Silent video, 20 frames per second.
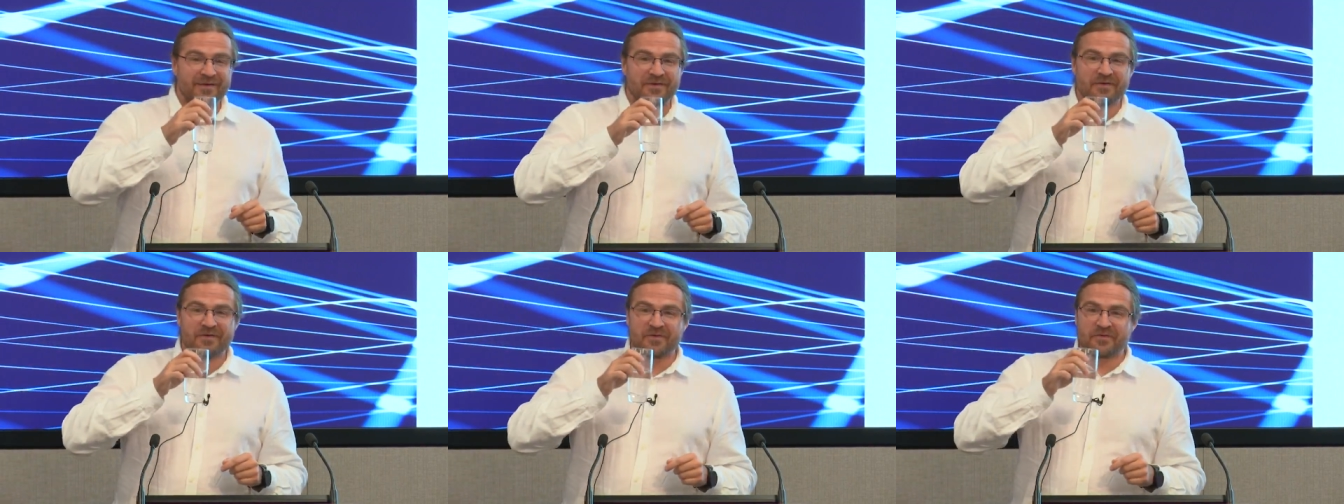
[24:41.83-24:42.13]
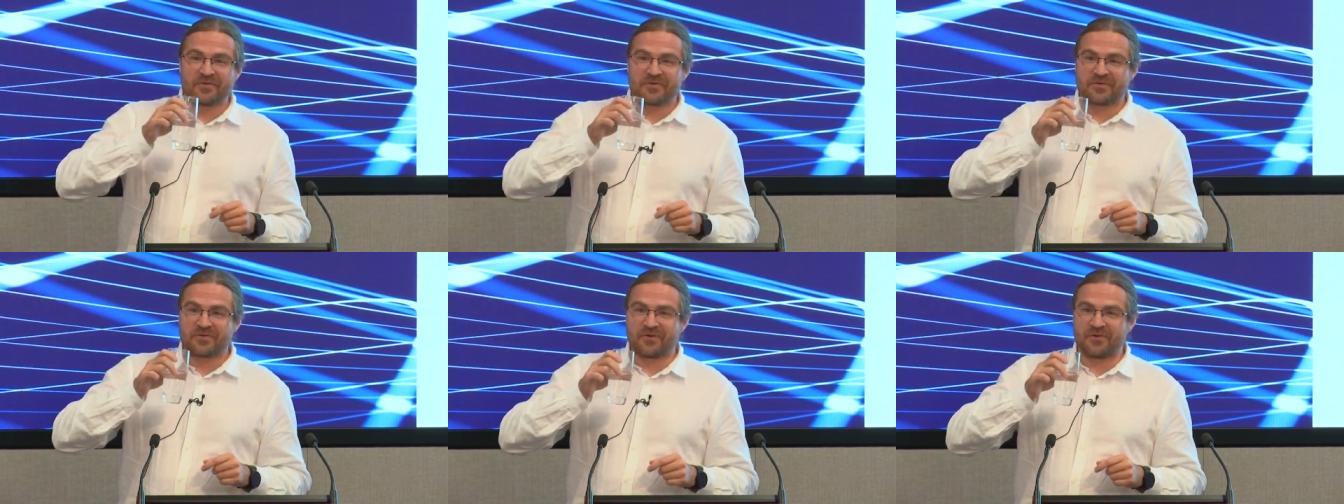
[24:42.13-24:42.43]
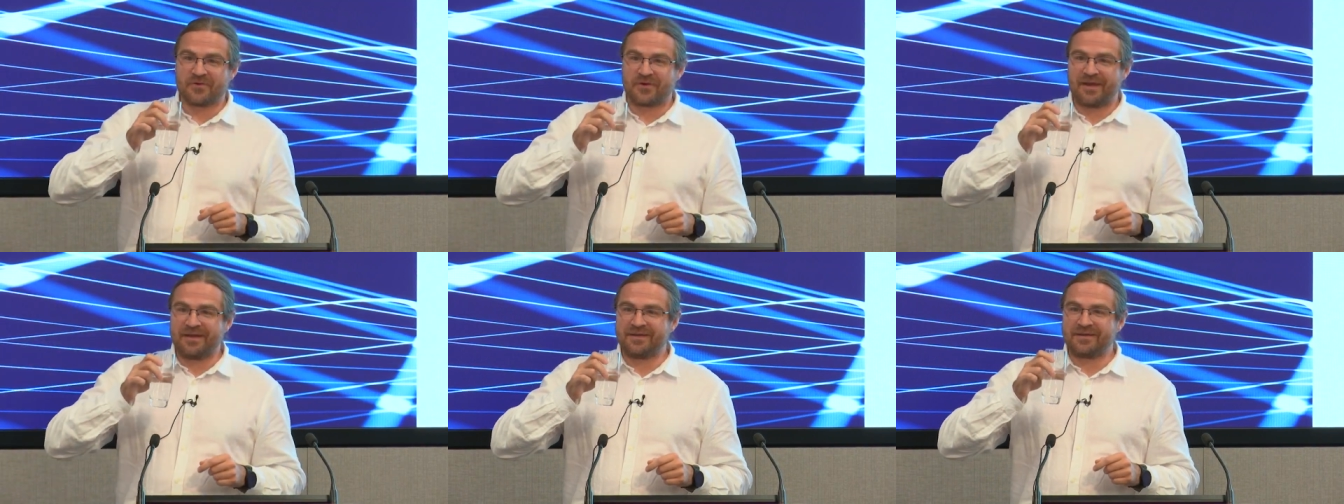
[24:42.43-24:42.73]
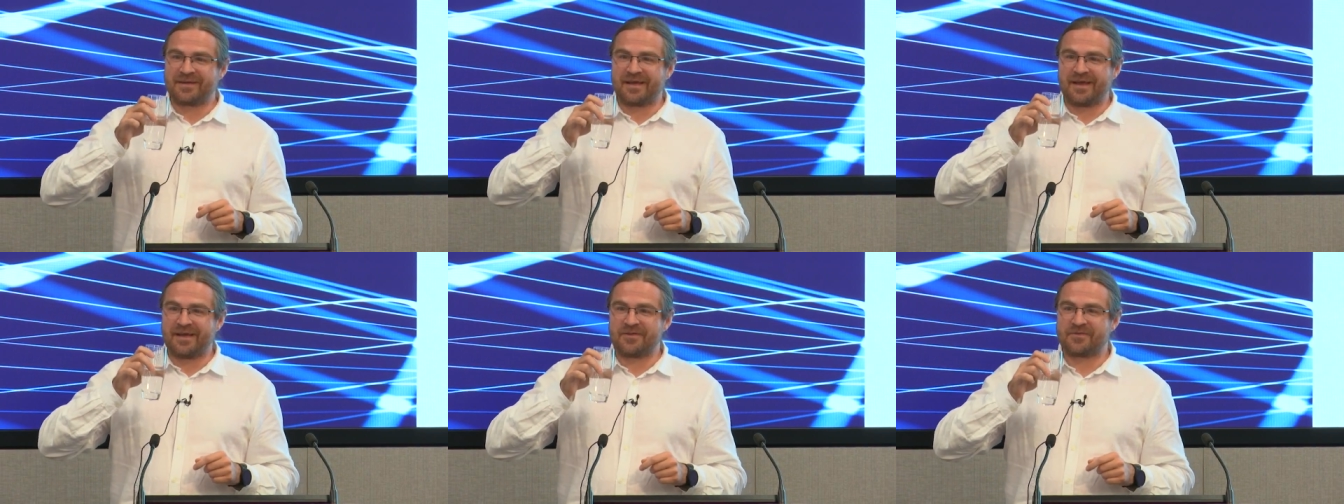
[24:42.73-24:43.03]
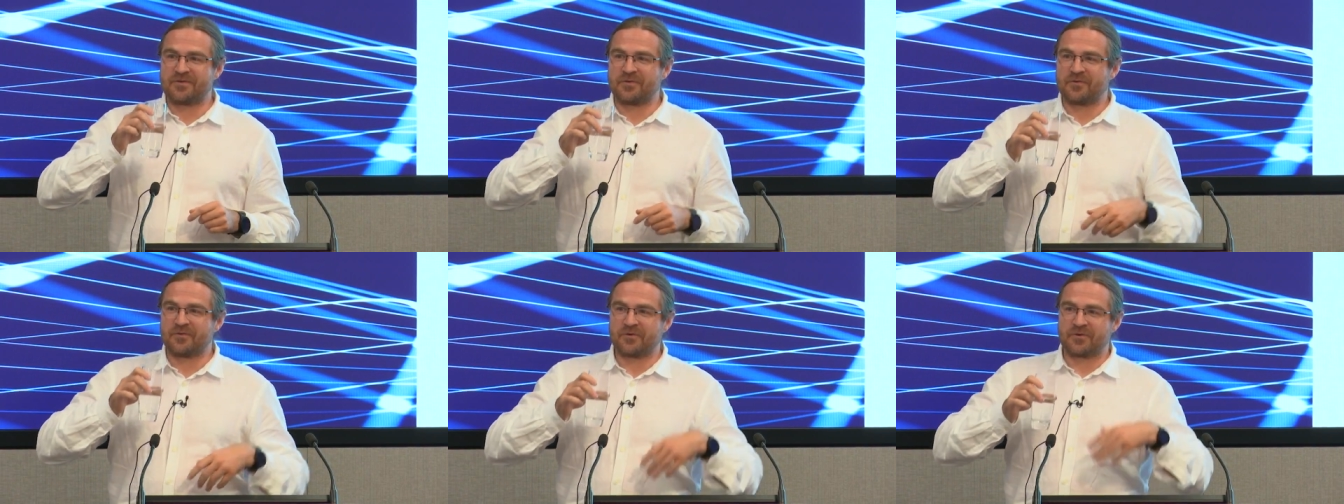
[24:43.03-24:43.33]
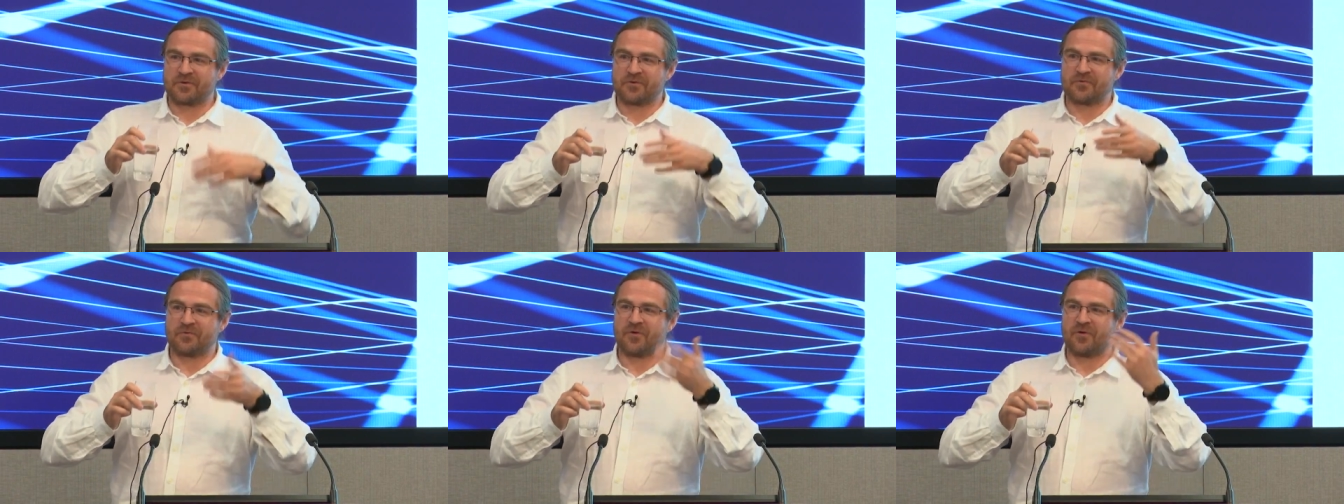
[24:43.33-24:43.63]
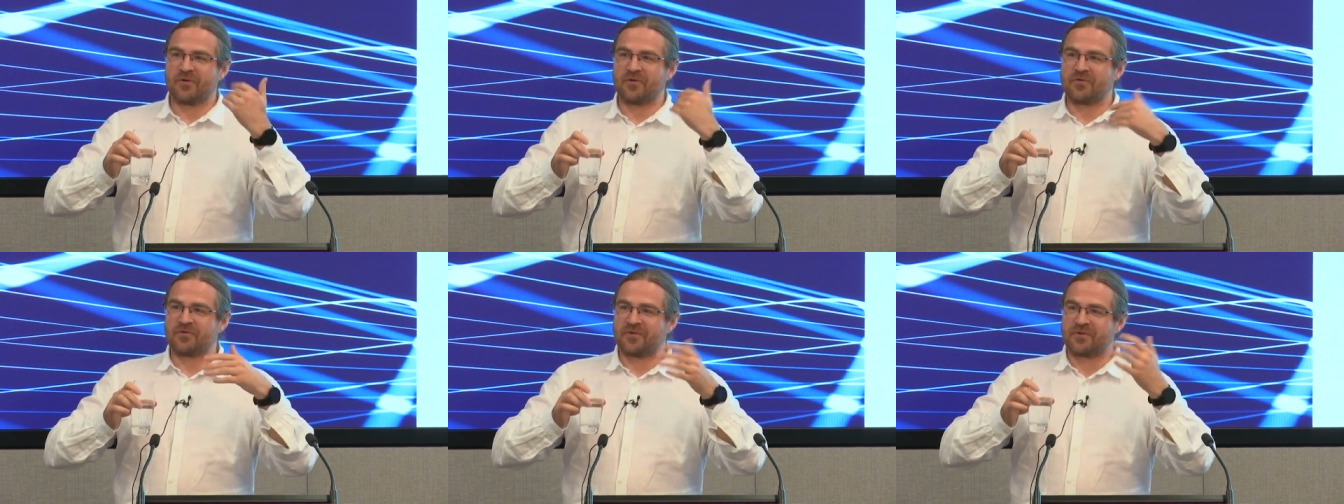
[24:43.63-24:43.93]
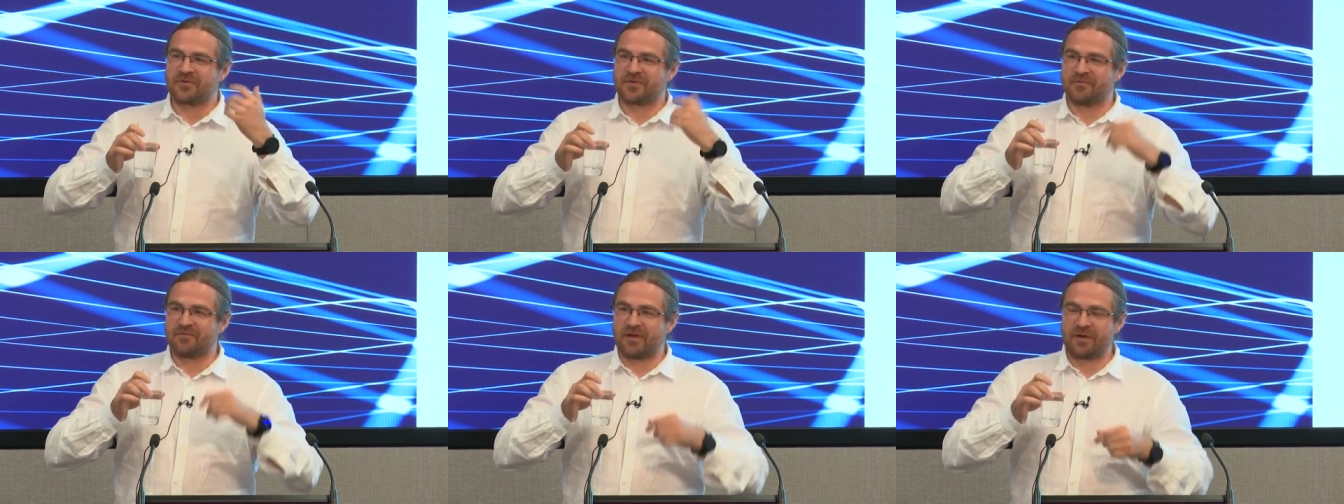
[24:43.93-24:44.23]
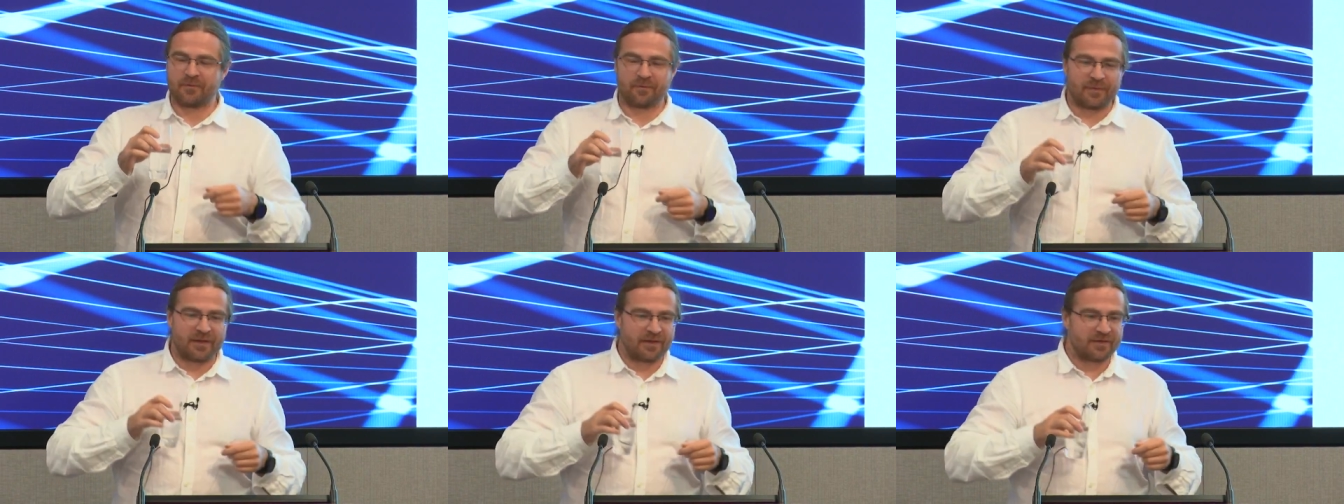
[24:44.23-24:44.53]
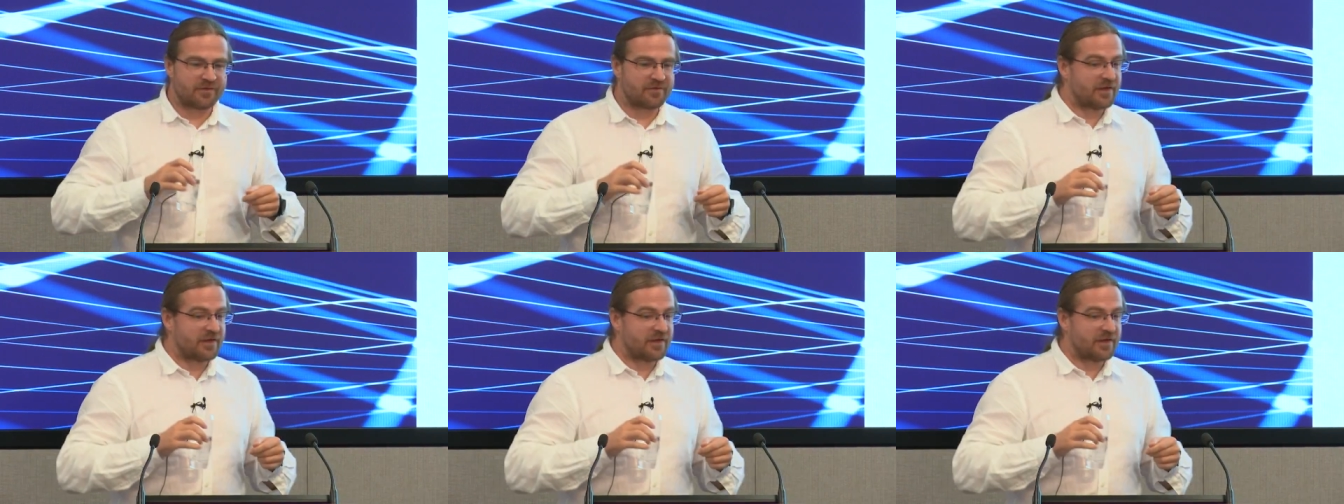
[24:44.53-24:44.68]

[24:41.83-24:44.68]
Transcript: So in case you, you follow this development,